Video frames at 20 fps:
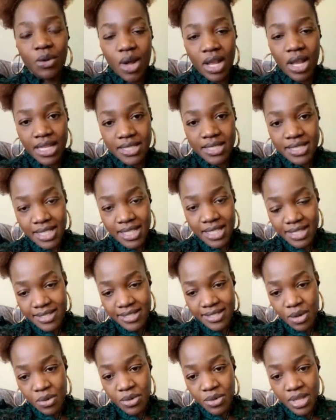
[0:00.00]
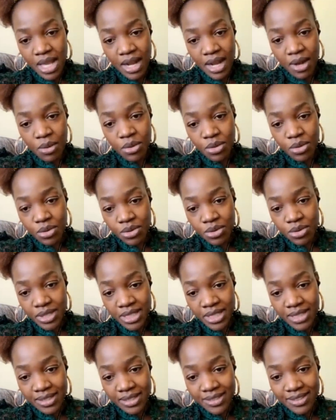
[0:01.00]
nilikuwa na ticket ya kuja na
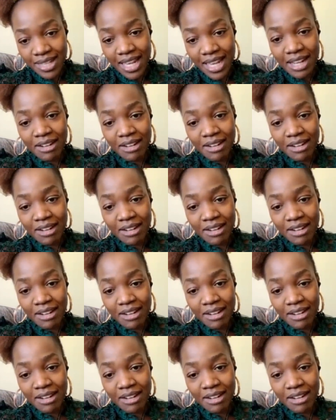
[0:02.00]
kurudi.